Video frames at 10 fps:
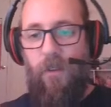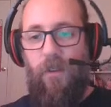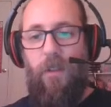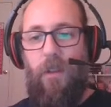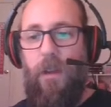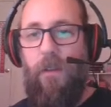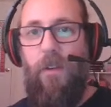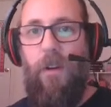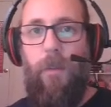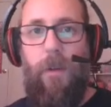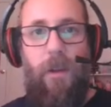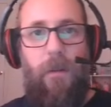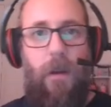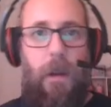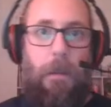anything. I have terrible
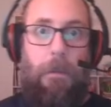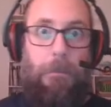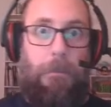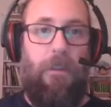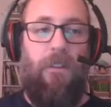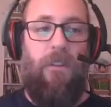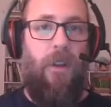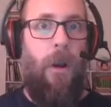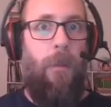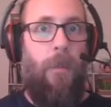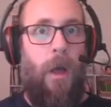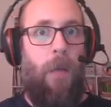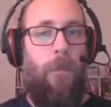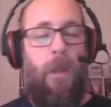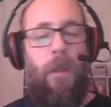handwriting. Sorry,
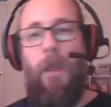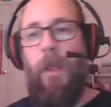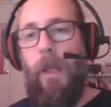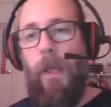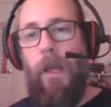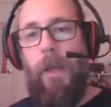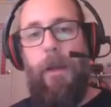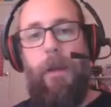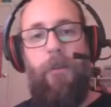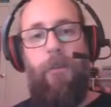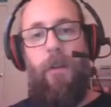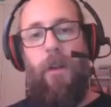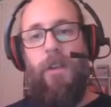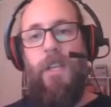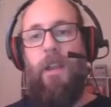Mom.
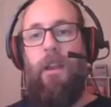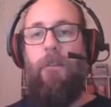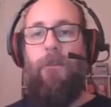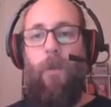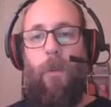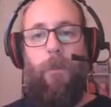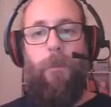Content and form.